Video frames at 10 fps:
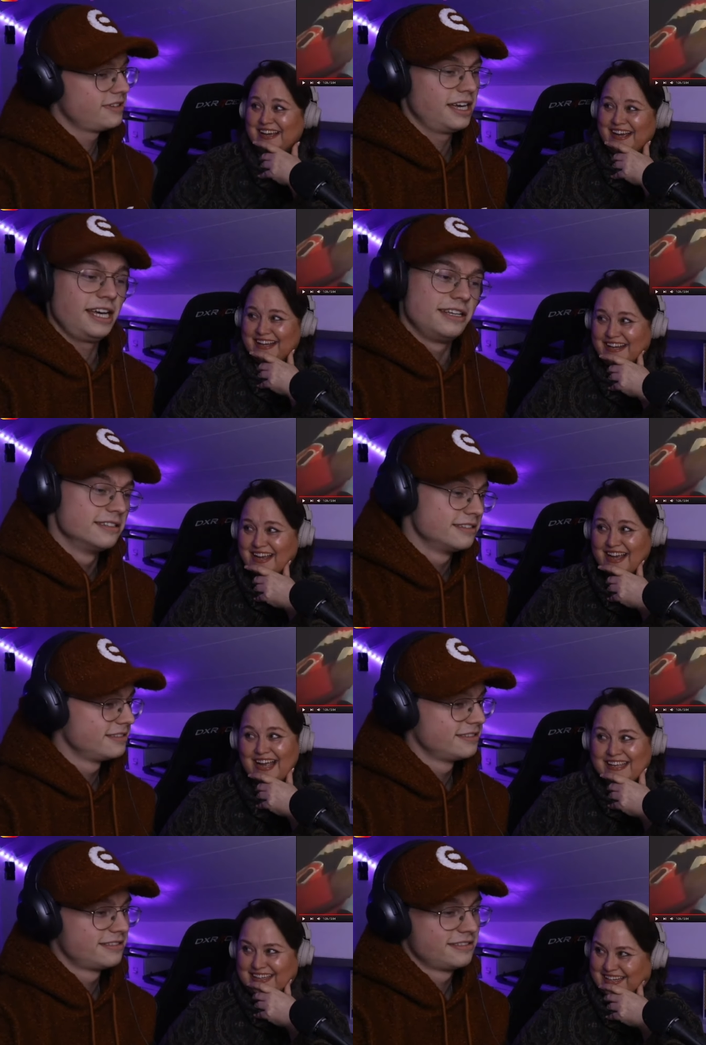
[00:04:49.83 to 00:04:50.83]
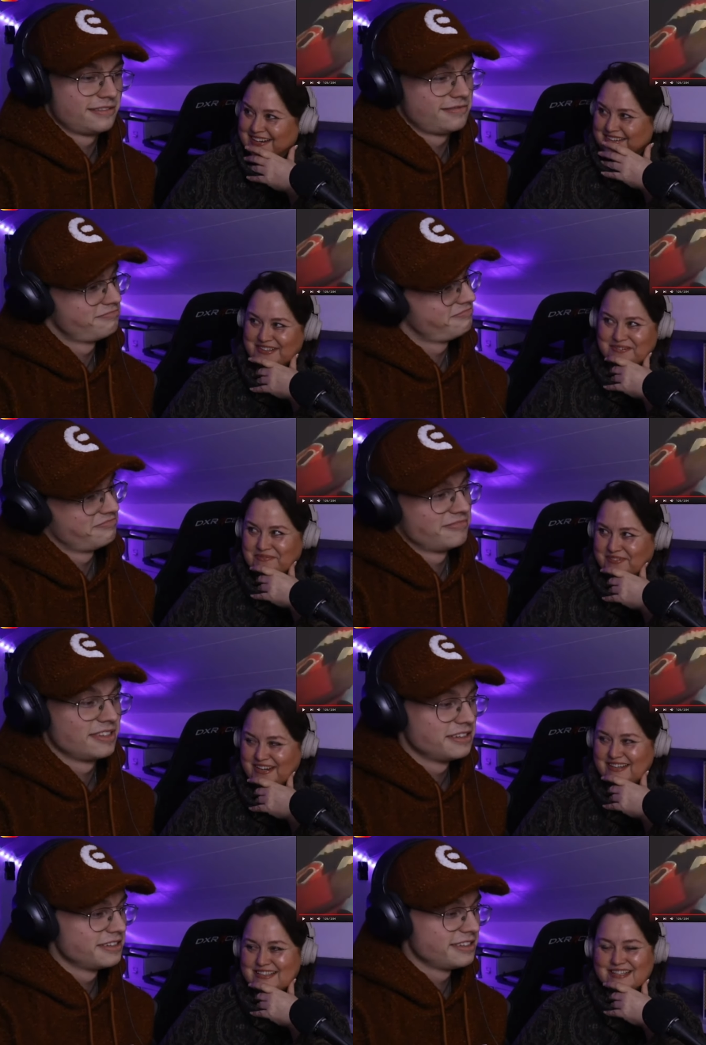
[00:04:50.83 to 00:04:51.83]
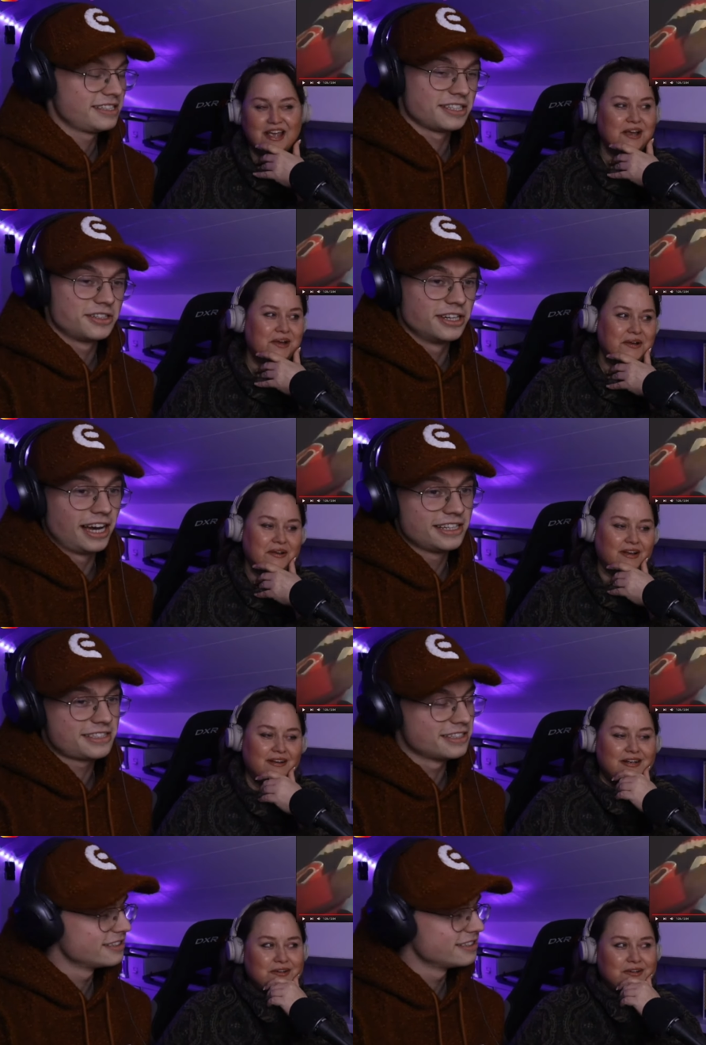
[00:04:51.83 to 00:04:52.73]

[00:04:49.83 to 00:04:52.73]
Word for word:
Speaker 1: Hey, I cannot compare this. That's a good answer. Oh,